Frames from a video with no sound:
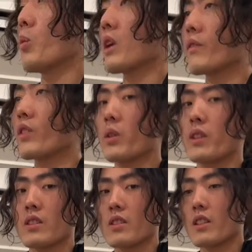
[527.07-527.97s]
What I've
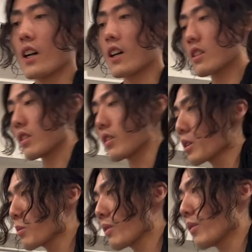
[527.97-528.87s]
noticed is that, correct
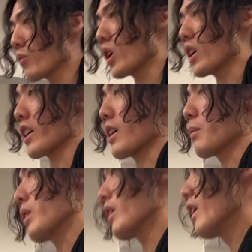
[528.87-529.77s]
me if I'm wrong again,
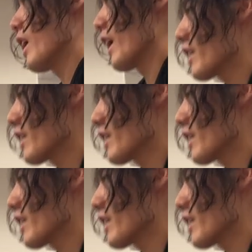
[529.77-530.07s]
but I